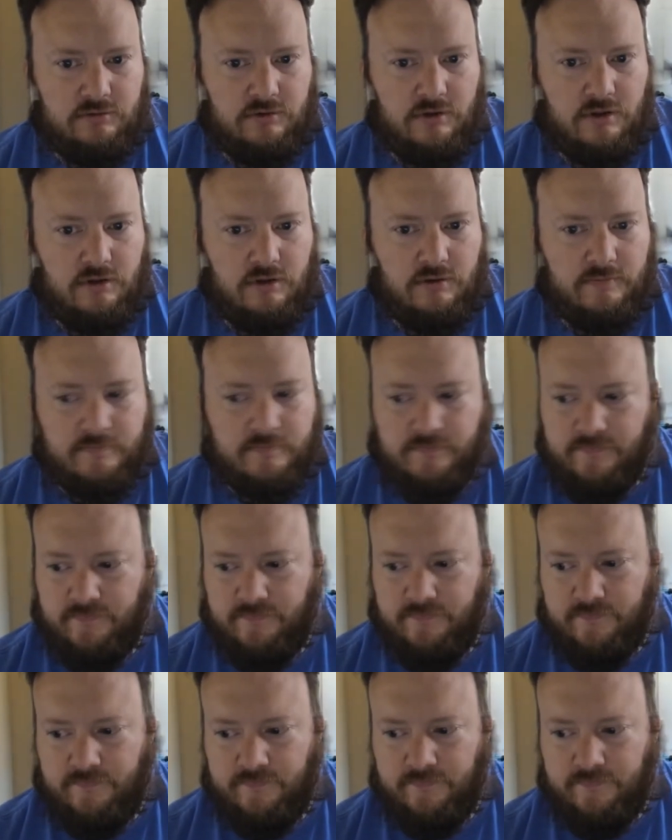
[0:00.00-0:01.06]

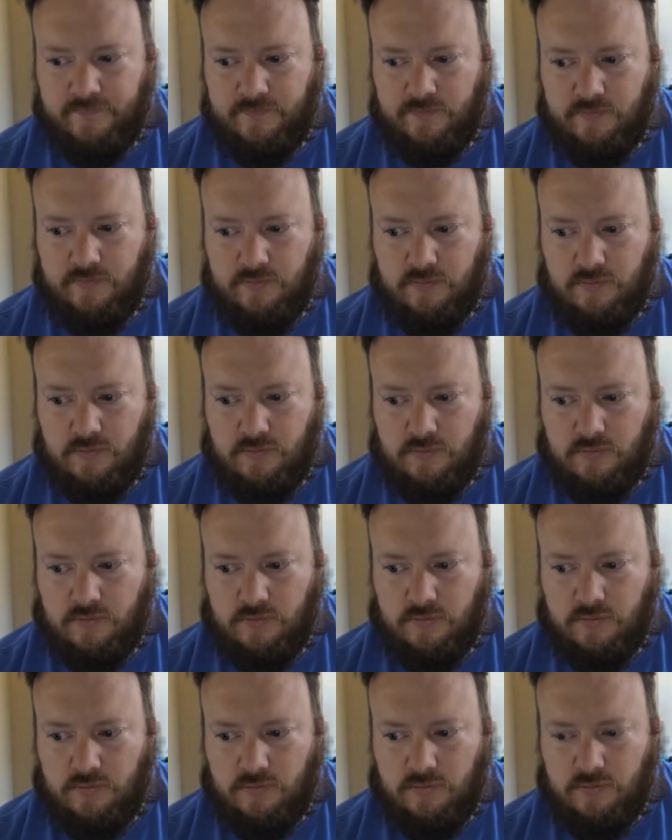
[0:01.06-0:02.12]

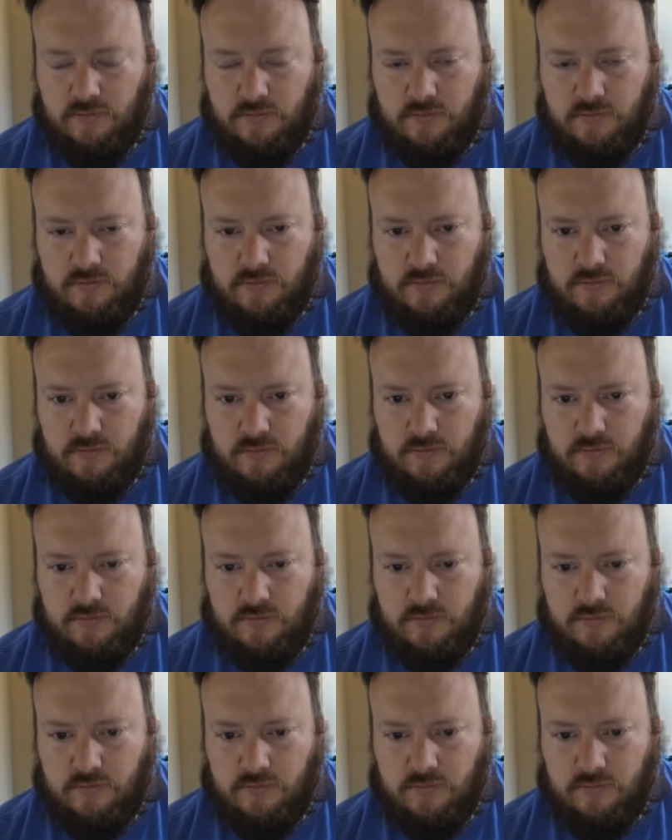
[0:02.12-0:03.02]
[no speech]